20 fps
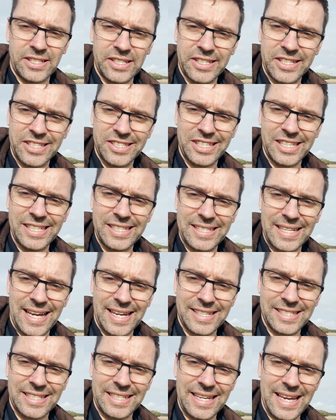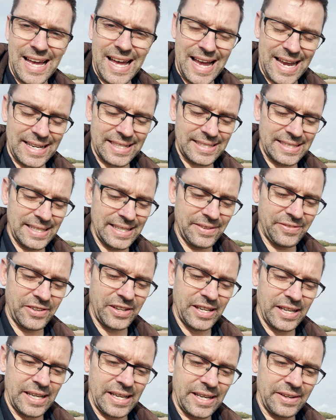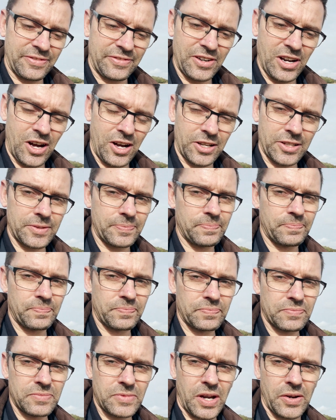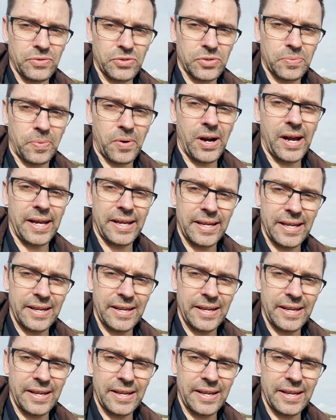disease actually active? If not, don't spray.